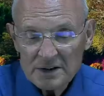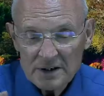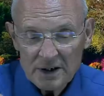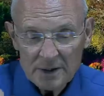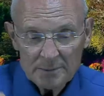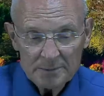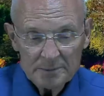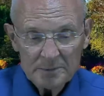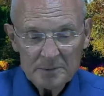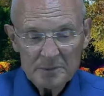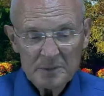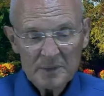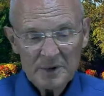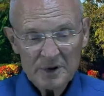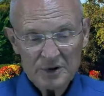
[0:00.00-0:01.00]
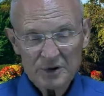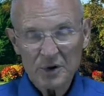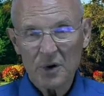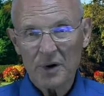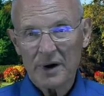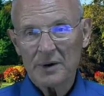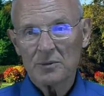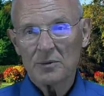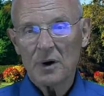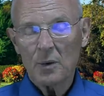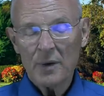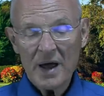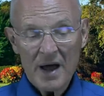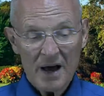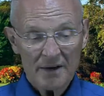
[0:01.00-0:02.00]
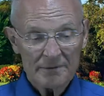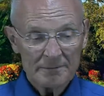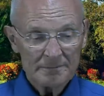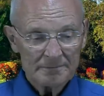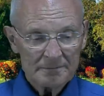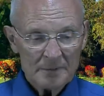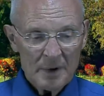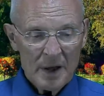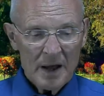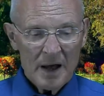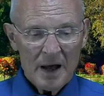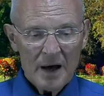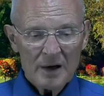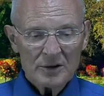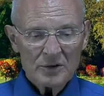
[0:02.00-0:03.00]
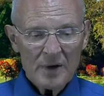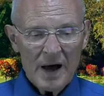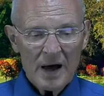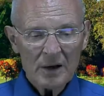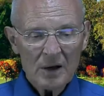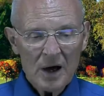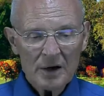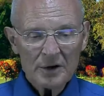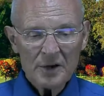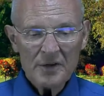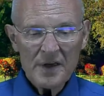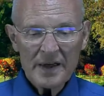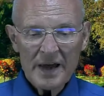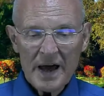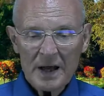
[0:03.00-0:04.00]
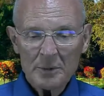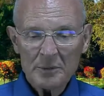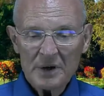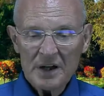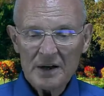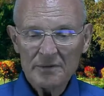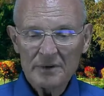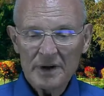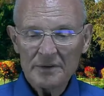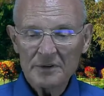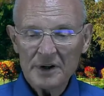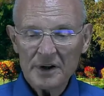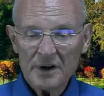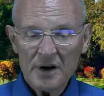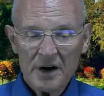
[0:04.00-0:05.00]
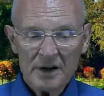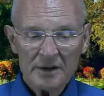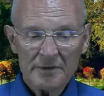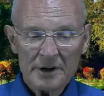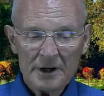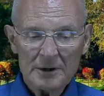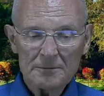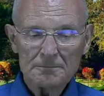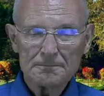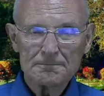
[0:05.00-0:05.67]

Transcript: the, the story, what we have. So how long do you think Adam and Eve lived in the Garden of Eden?